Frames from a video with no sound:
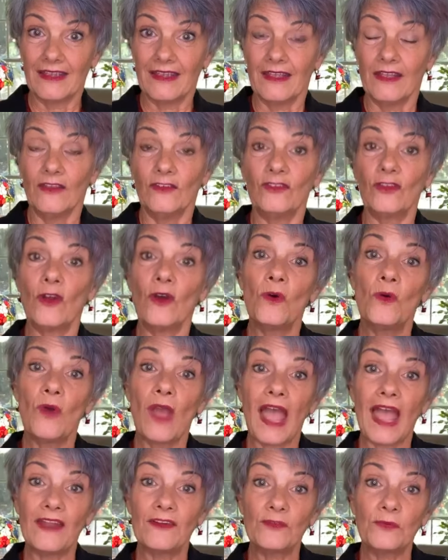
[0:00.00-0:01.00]
So
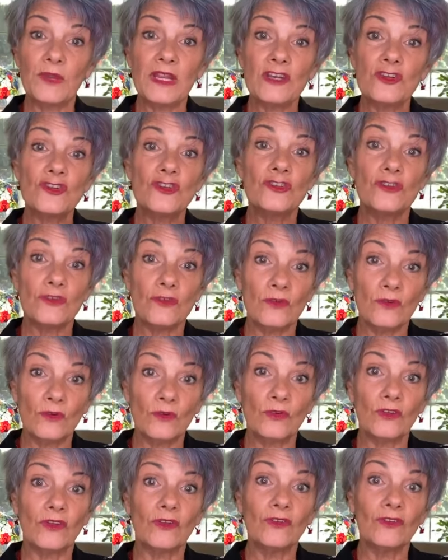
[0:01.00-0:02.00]
as we
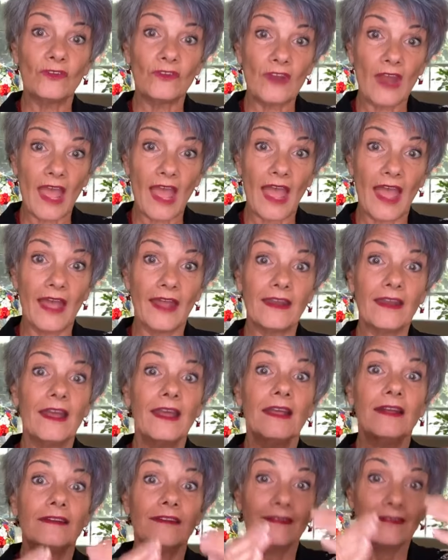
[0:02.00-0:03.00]
choose instead
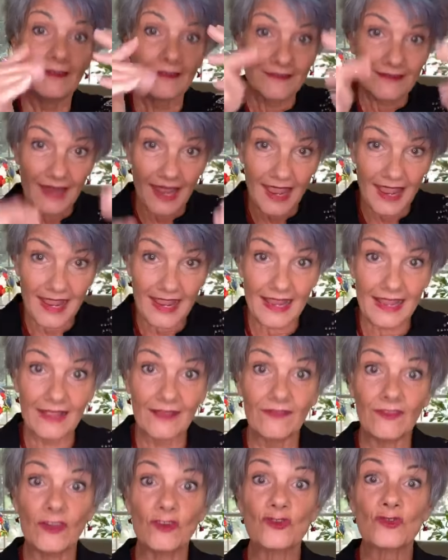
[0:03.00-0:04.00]
to stay
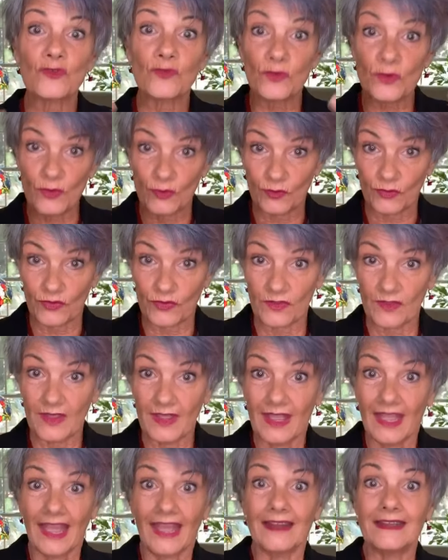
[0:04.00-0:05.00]
in the truth
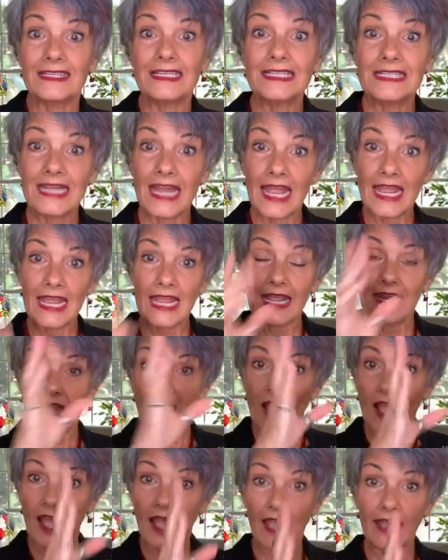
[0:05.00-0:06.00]
and to stay in a
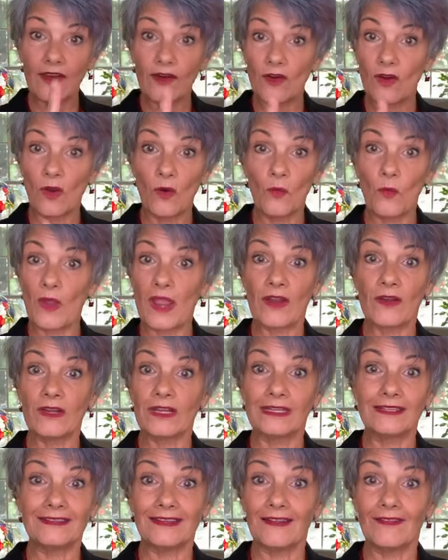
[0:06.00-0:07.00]
higher
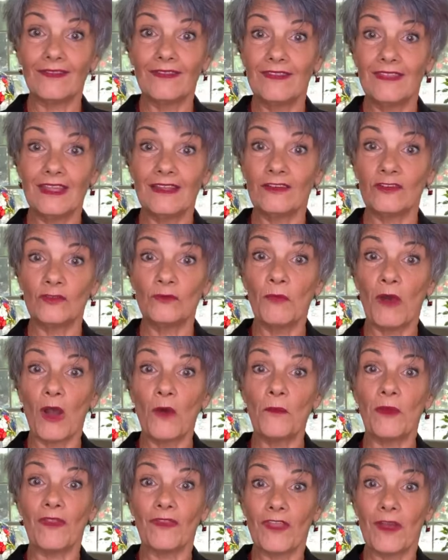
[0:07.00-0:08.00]
awareness in this
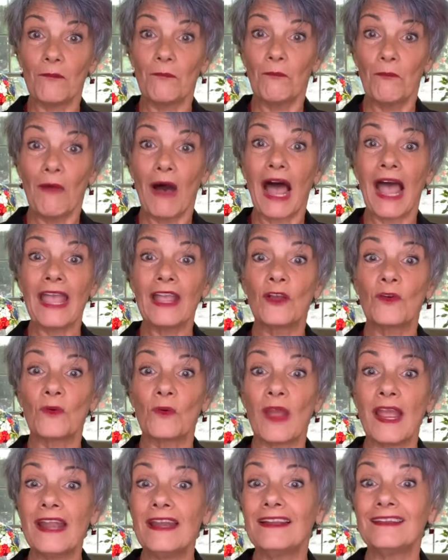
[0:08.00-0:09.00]
moment, that my
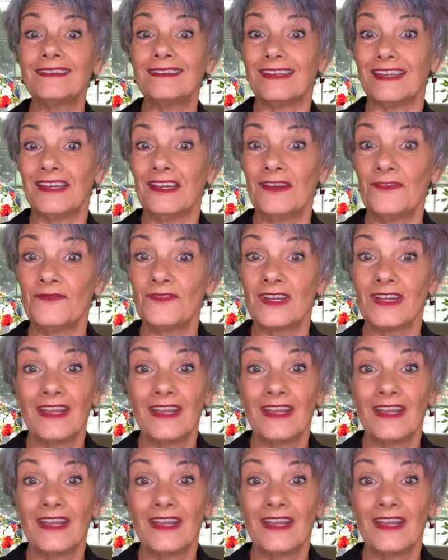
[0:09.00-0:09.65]
greatest gift